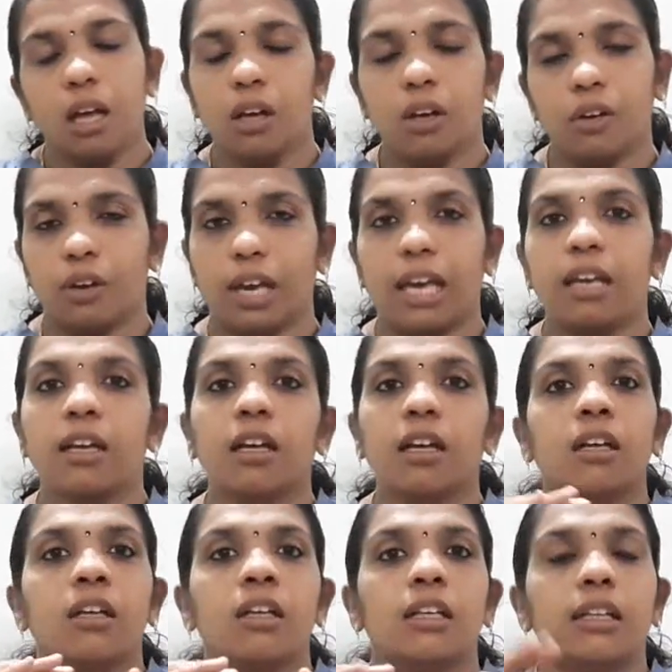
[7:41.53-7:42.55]
Okay,
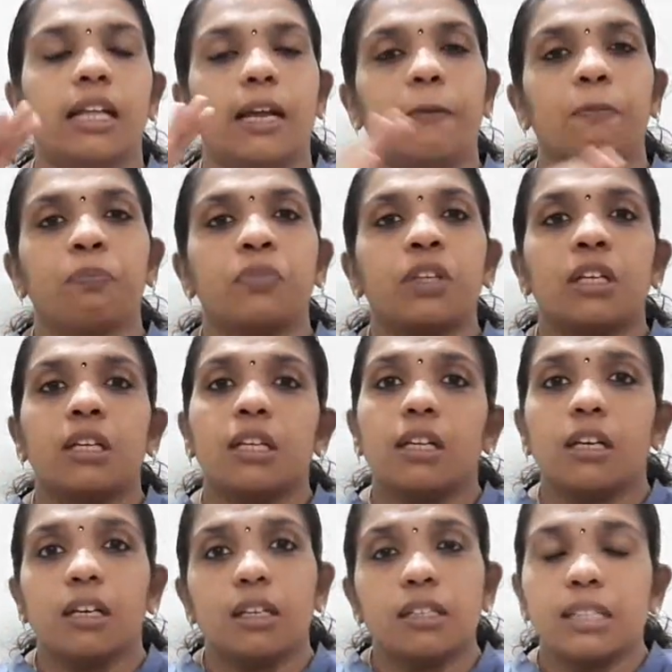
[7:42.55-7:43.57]
then
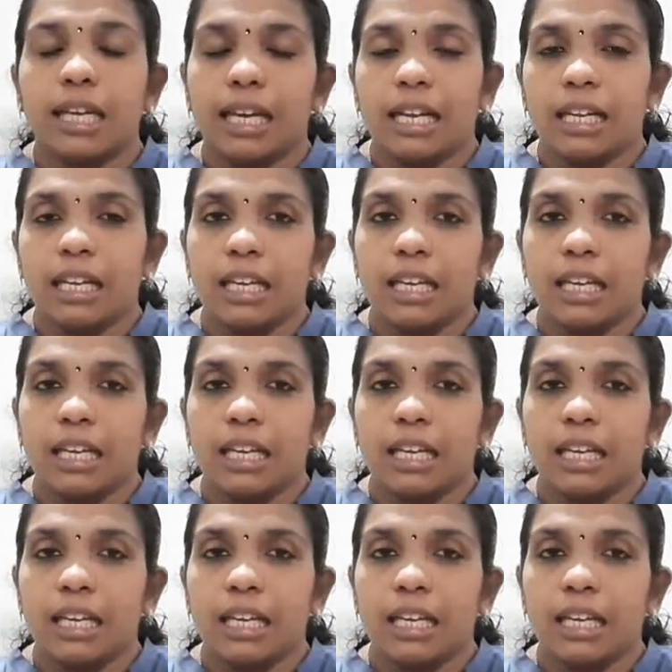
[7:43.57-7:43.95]
second